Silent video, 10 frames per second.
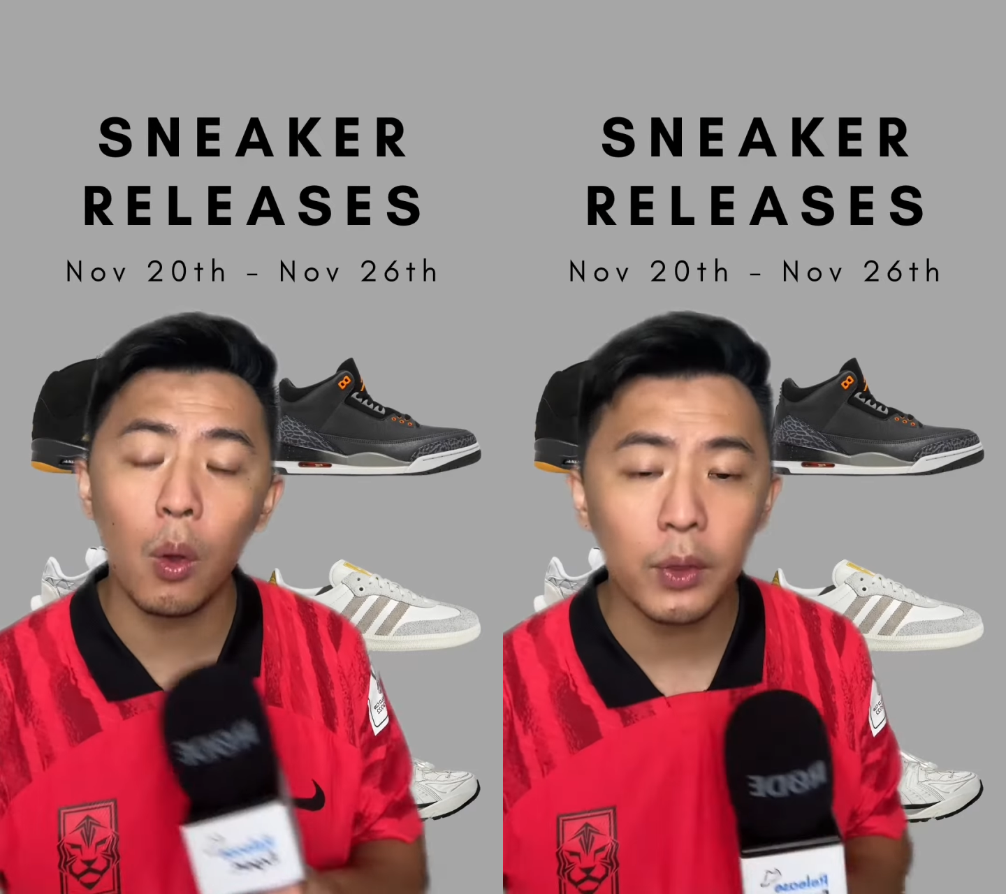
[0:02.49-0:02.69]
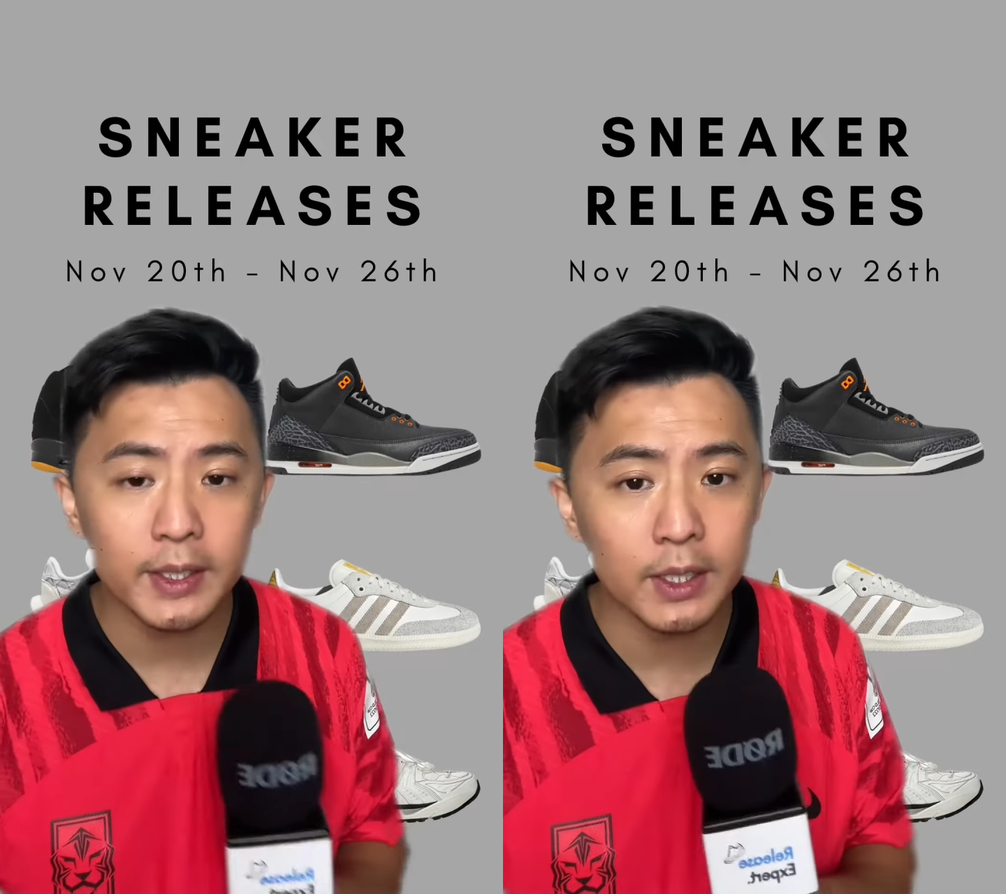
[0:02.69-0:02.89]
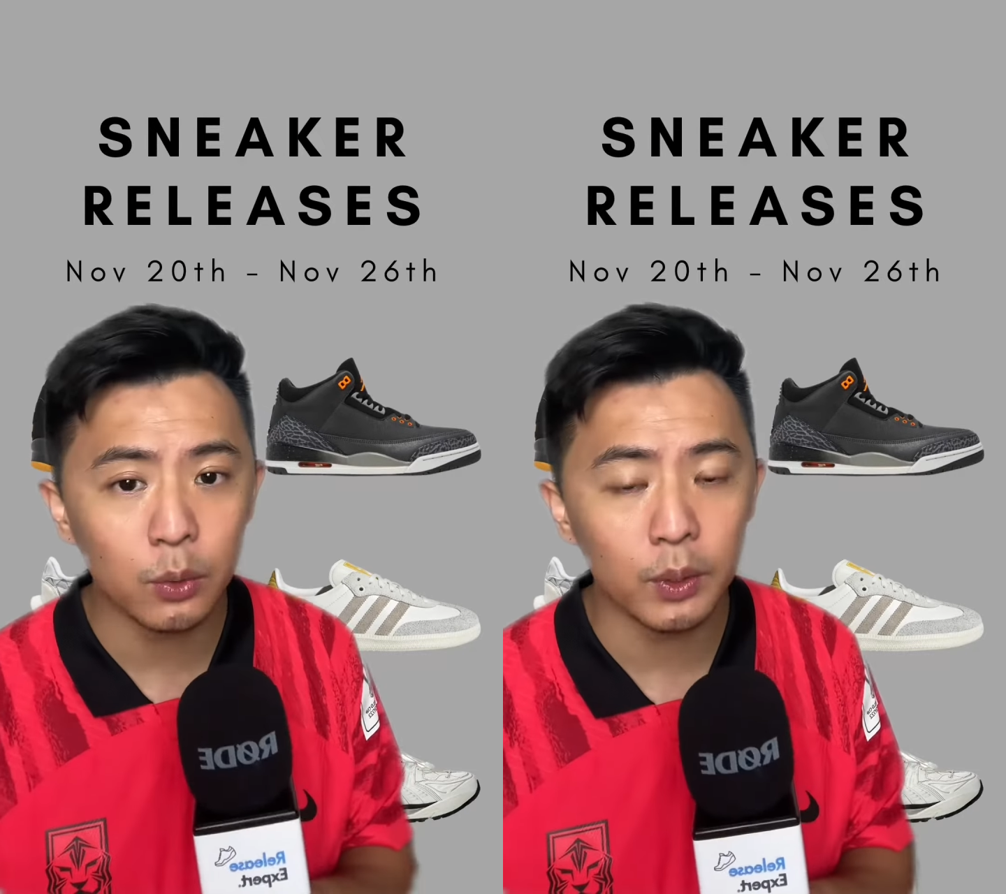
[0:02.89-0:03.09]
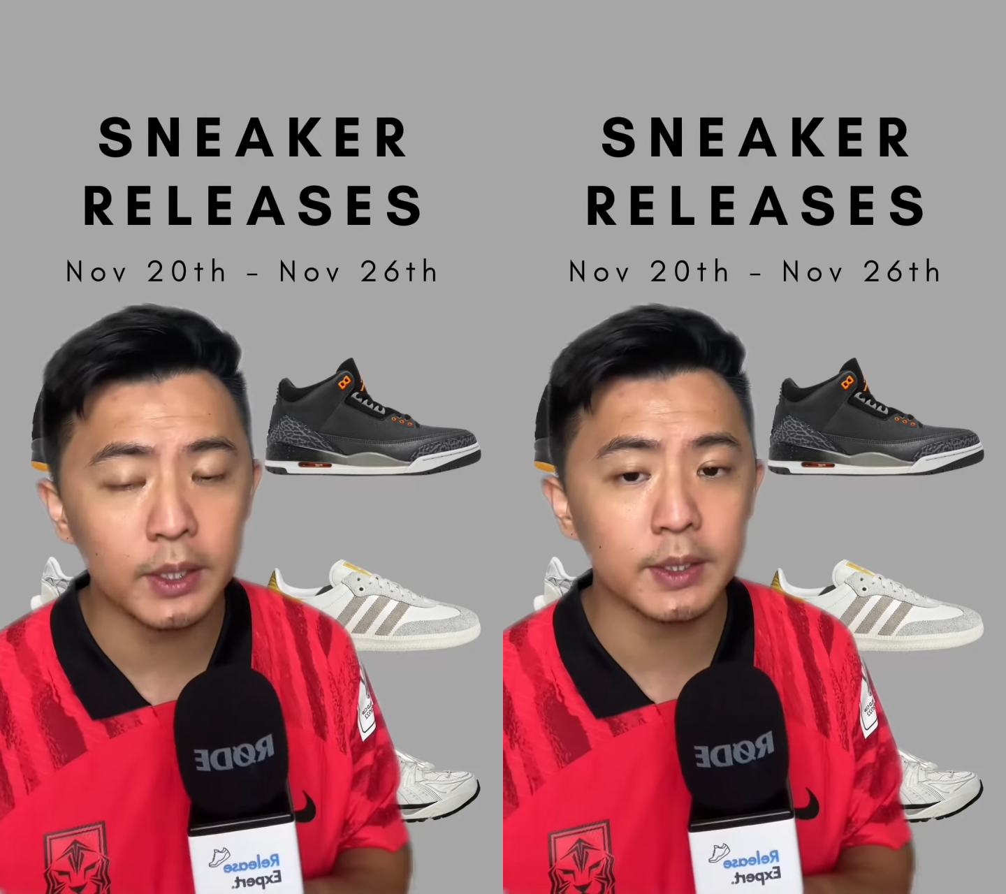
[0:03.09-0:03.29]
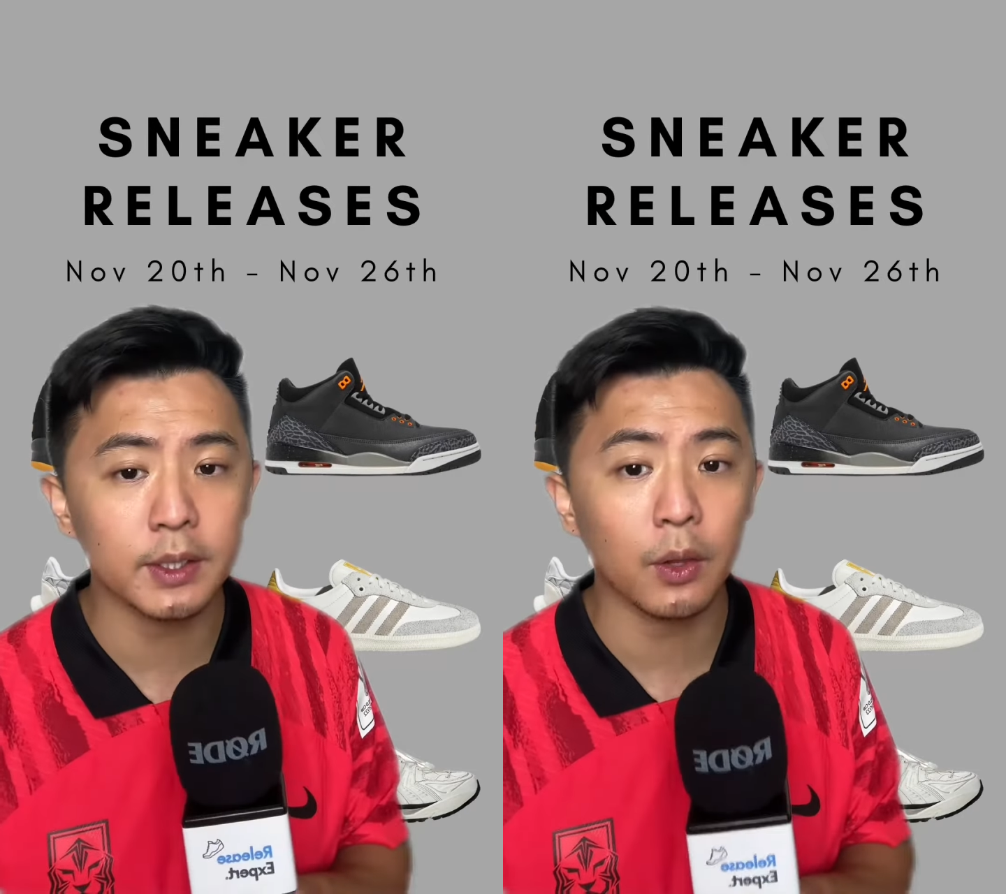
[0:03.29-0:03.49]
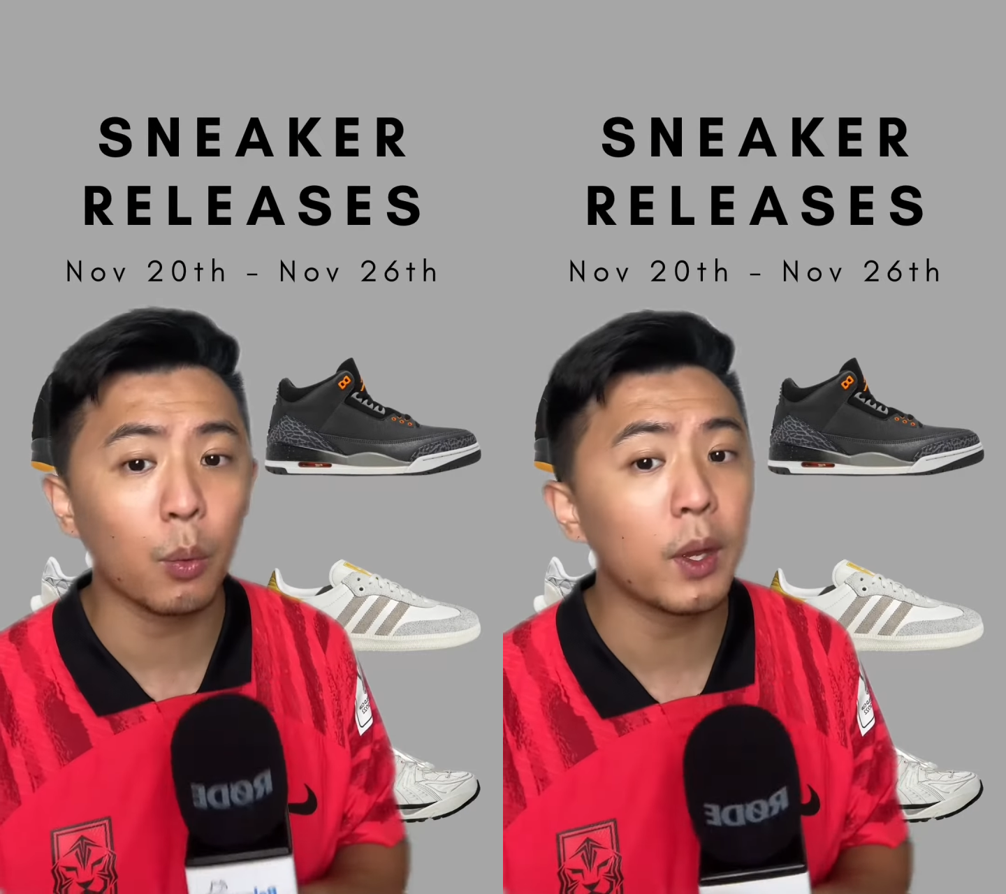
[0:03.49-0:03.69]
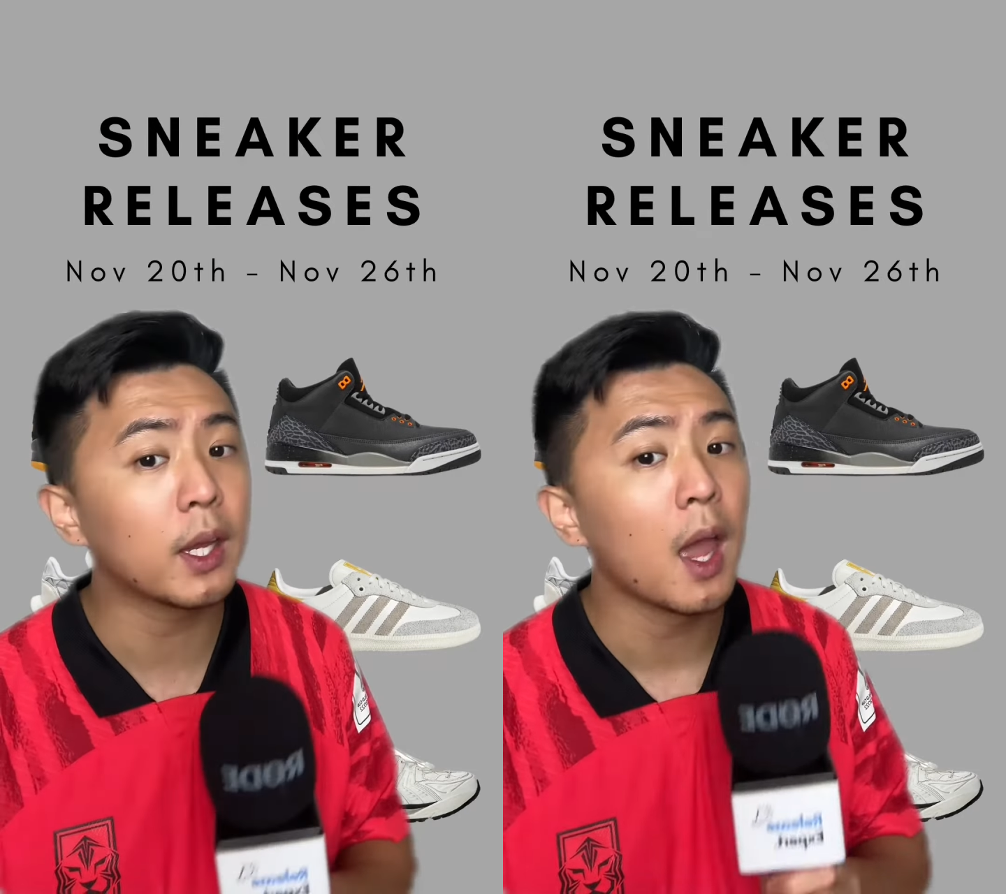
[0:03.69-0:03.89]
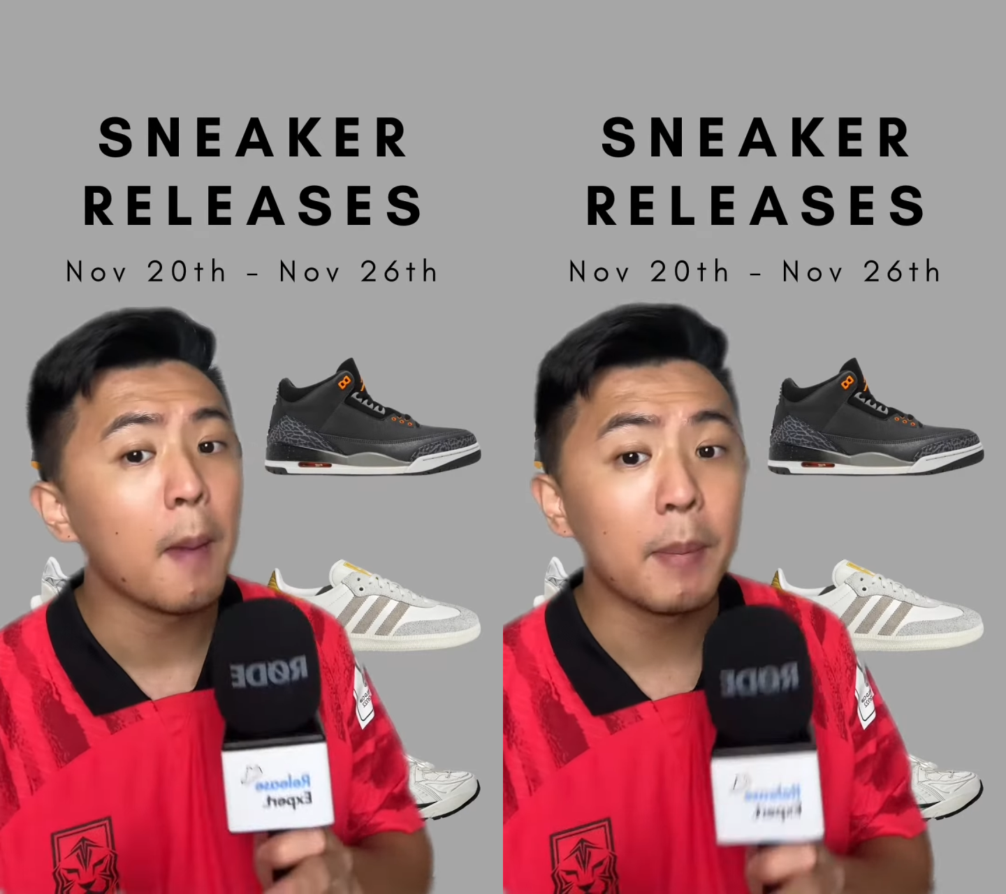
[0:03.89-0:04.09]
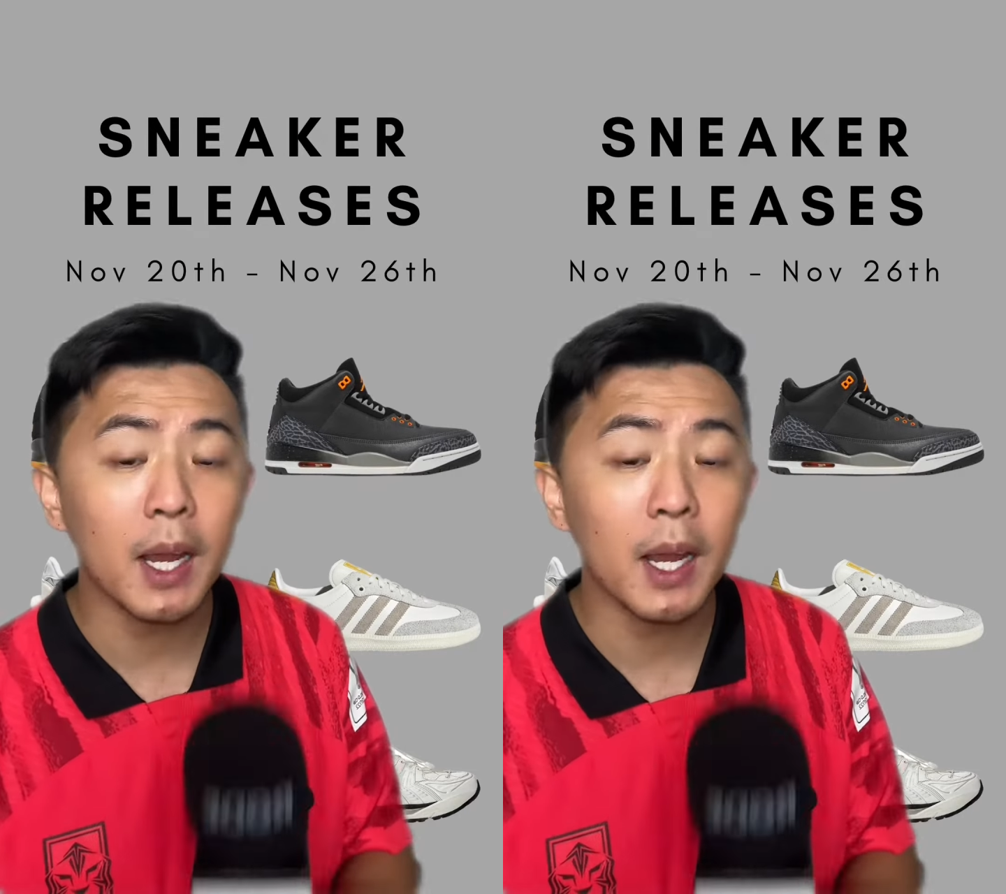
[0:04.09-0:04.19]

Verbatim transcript: all the sneak releases of the week,